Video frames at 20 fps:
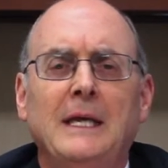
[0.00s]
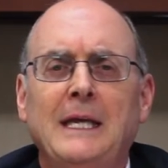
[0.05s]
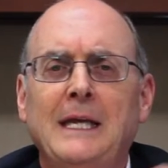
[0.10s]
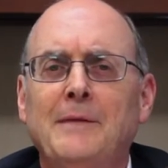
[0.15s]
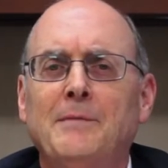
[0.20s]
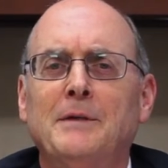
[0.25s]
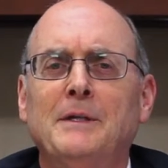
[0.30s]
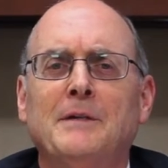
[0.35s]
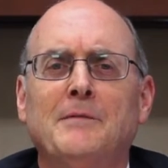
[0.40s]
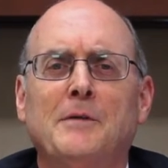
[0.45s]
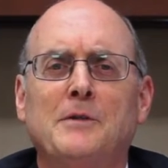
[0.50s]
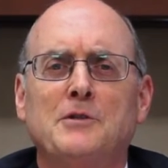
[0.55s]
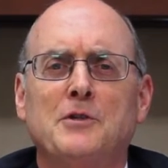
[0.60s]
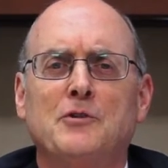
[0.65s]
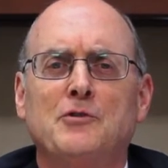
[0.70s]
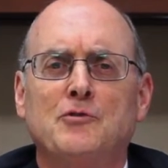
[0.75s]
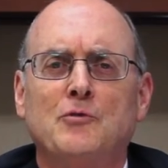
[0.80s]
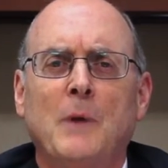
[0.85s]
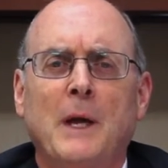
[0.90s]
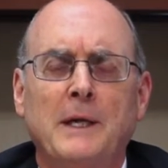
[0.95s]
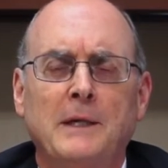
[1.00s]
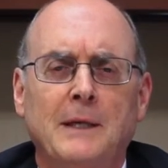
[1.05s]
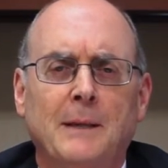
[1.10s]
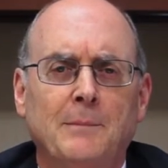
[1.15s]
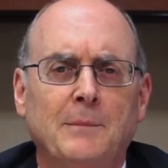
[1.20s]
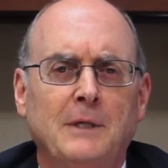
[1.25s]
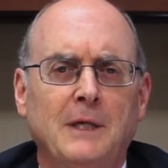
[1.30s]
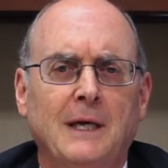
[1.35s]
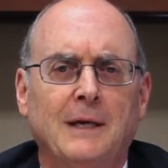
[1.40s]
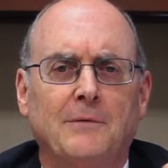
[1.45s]
Even if it's a straight
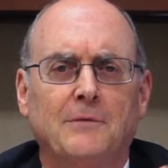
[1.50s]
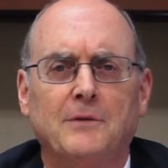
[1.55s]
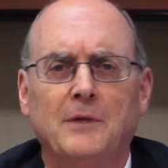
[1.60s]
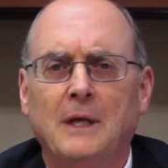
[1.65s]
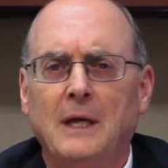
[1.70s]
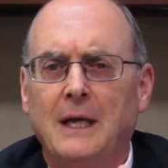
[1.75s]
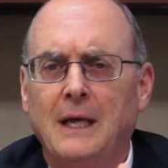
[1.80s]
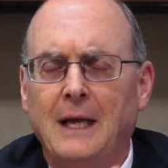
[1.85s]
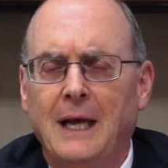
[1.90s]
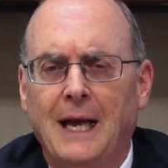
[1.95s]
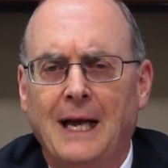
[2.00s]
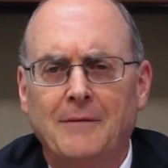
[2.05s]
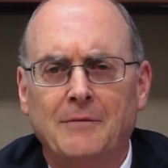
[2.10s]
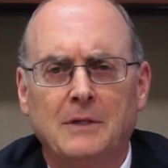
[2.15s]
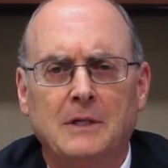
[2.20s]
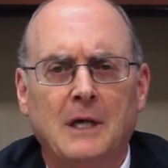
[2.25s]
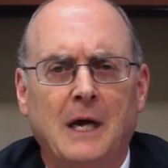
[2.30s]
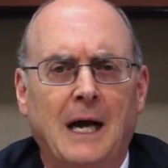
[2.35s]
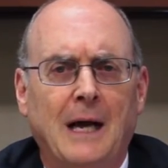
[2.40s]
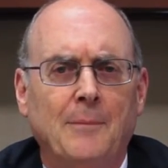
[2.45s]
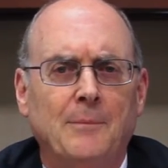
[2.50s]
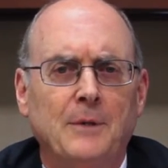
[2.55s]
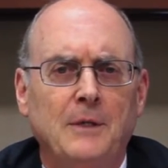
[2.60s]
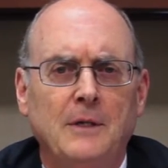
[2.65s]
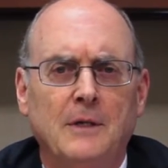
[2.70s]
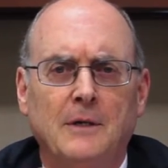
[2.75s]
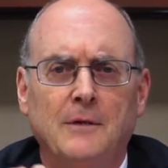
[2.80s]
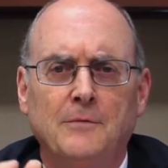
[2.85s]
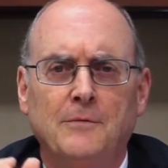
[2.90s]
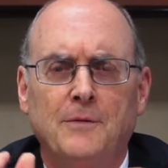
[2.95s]
up gift, have a
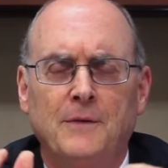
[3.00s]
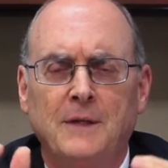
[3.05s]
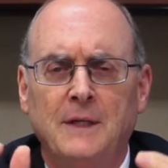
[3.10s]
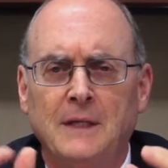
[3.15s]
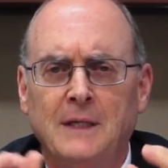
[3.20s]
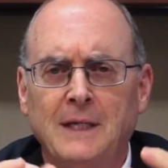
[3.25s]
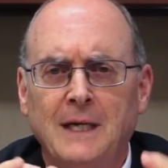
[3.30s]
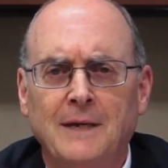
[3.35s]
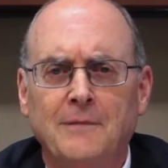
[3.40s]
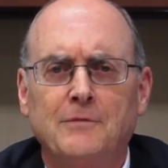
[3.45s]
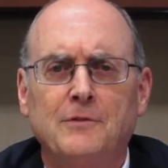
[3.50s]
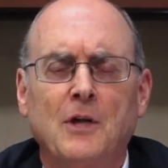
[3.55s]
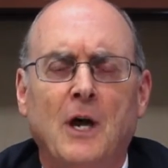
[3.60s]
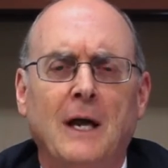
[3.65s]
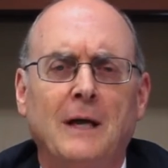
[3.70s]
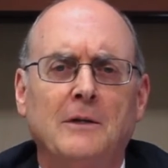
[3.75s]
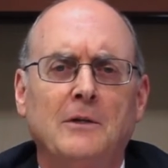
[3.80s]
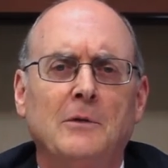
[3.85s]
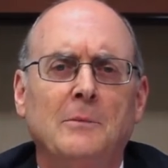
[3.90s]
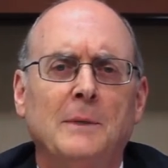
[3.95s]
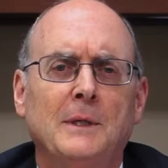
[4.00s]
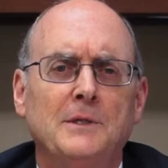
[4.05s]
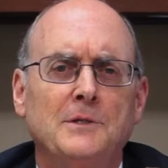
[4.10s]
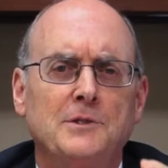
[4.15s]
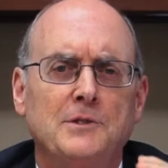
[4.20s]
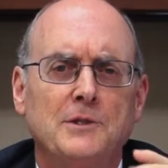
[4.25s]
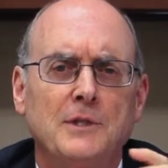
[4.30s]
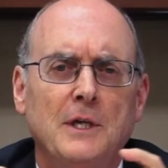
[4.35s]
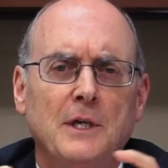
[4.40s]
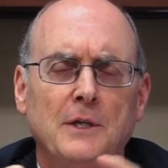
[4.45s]
copy of the gift
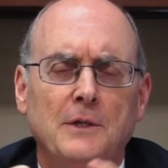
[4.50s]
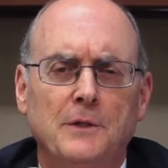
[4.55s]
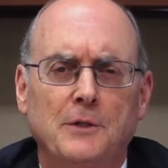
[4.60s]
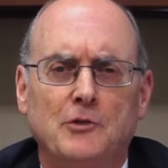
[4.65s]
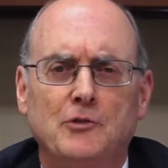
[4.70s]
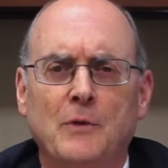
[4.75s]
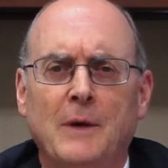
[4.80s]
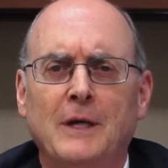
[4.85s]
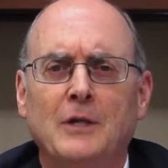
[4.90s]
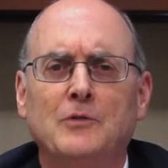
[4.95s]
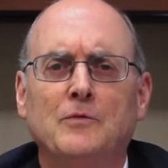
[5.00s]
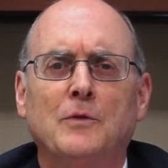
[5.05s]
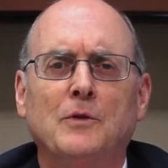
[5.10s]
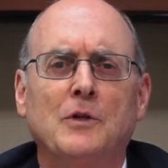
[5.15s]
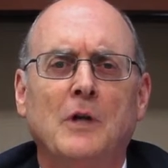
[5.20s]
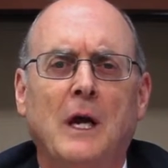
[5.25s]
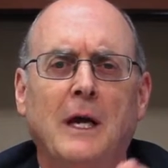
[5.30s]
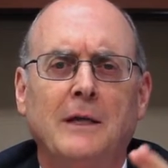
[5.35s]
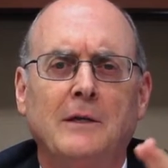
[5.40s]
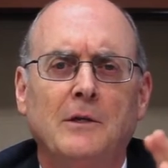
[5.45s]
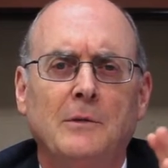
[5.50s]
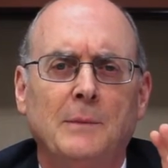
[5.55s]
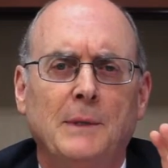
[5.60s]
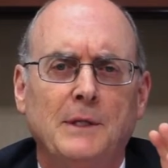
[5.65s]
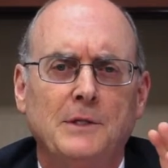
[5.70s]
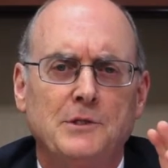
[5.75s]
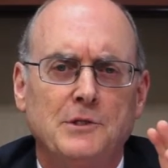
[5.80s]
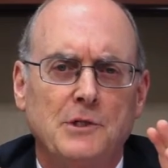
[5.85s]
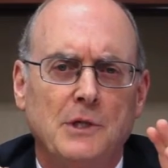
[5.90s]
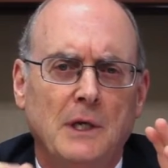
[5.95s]
documents, the transfer
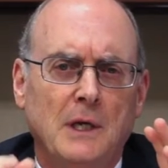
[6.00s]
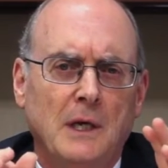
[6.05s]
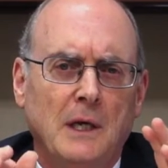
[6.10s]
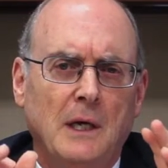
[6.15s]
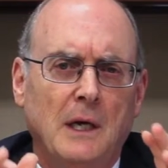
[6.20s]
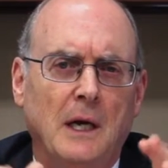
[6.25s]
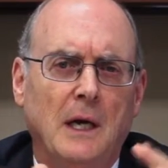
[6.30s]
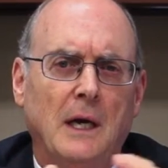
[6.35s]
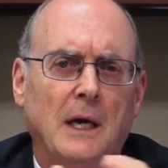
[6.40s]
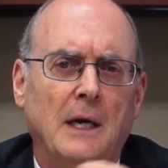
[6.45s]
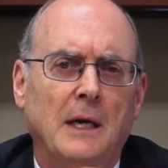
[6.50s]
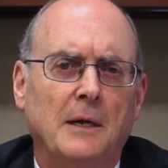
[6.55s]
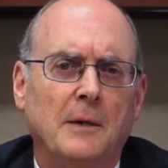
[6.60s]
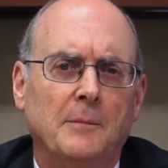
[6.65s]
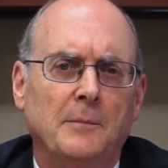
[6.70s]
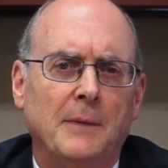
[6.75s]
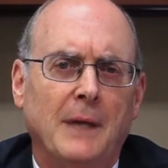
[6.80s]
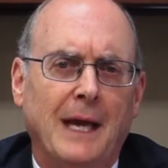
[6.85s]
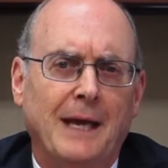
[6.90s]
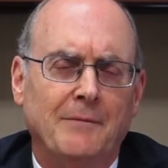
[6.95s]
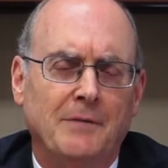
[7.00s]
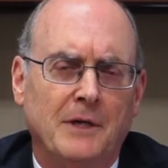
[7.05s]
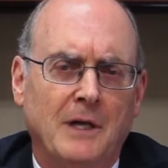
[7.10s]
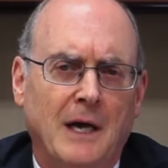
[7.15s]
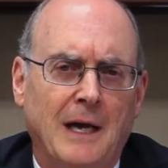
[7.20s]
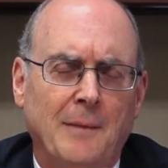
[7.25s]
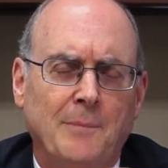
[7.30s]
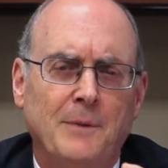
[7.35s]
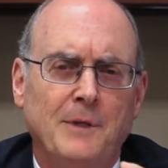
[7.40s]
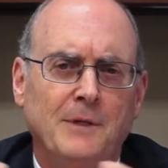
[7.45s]
documents, have a
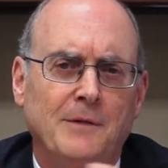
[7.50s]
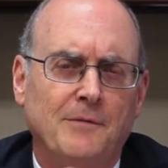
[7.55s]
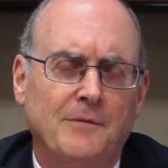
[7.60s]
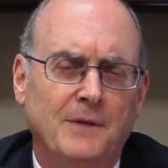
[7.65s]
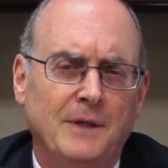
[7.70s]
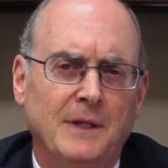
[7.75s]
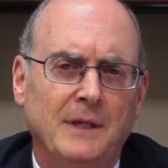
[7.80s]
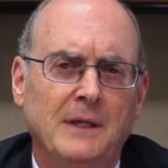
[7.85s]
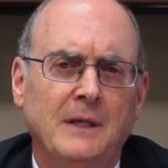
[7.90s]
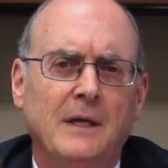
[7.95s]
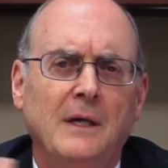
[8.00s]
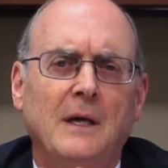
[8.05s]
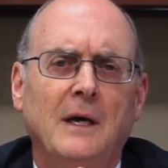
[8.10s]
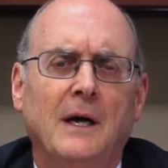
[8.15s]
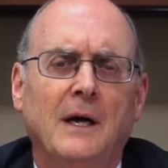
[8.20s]
copy of the